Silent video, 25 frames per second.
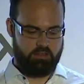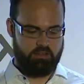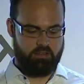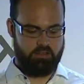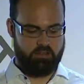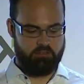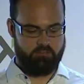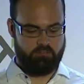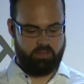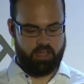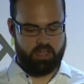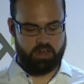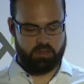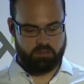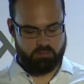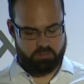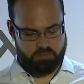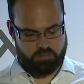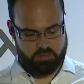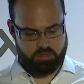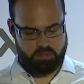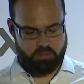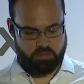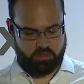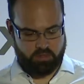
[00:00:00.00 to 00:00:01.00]

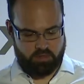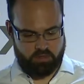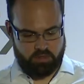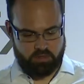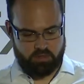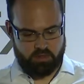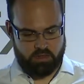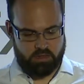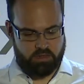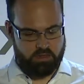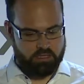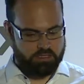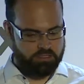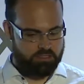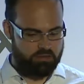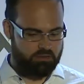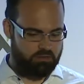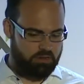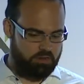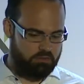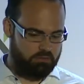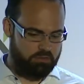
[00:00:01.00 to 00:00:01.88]
available in S3,